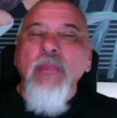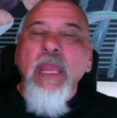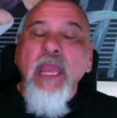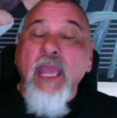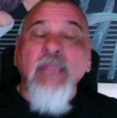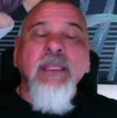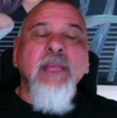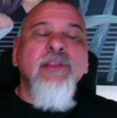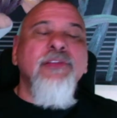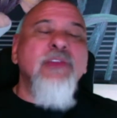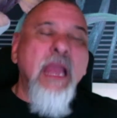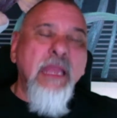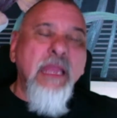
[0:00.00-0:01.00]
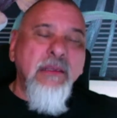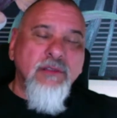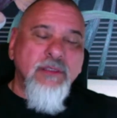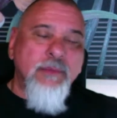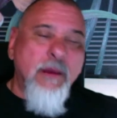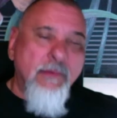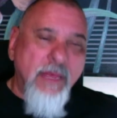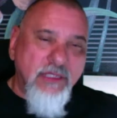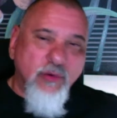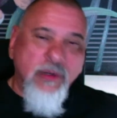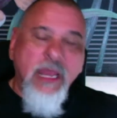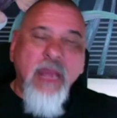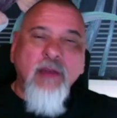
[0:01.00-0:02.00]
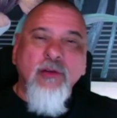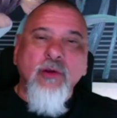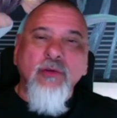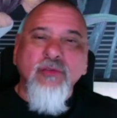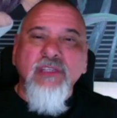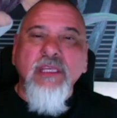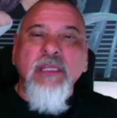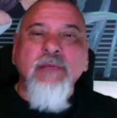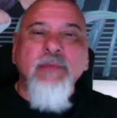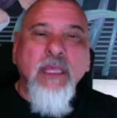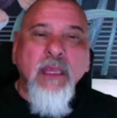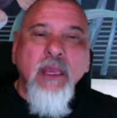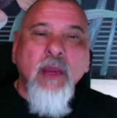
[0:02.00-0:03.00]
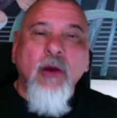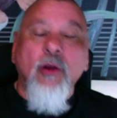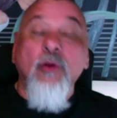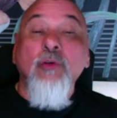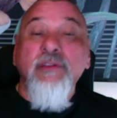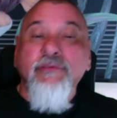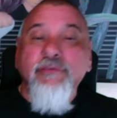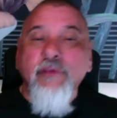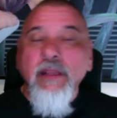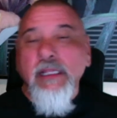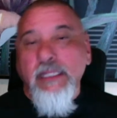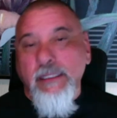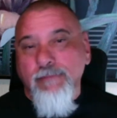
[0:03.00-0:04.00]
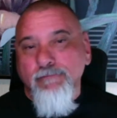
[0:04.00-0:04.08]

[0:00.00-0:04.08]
And the other thing I notice about mask wearing, I don't know who's the enemy or who's a friendly.